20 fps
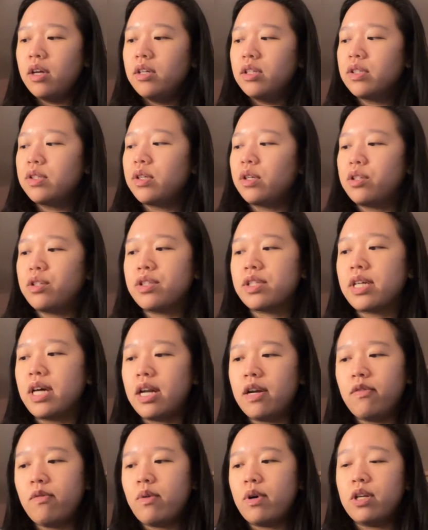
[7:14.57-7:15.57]
so I just
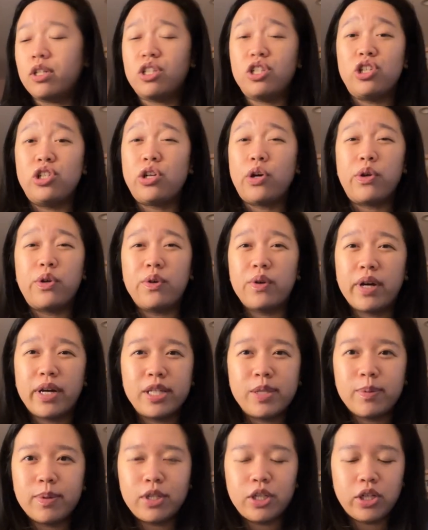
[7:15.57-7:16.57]
kind of wanted to show you
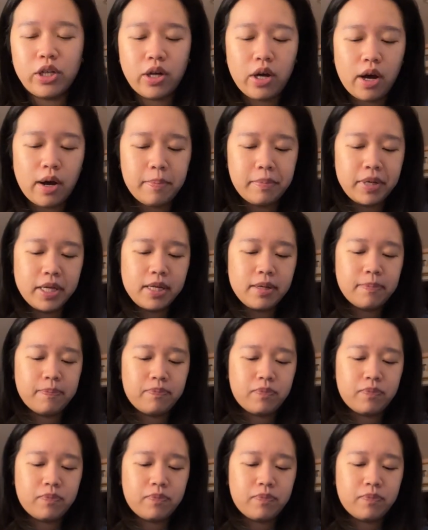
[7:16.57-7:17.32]
guys what she got me.